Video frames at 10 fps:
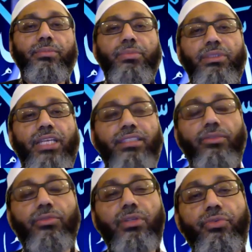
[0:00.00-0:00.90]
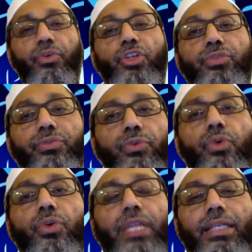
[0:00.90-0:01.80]
besides of the first
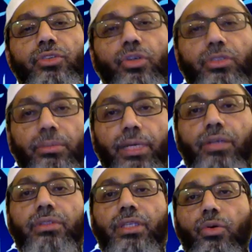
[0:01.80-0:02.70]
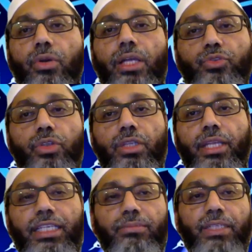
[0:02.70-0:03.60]
four that I talked about, the Quran,
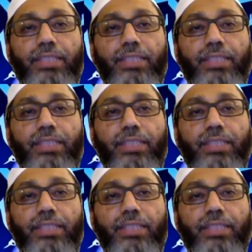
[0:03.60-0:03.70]
Sunnah, Ijma,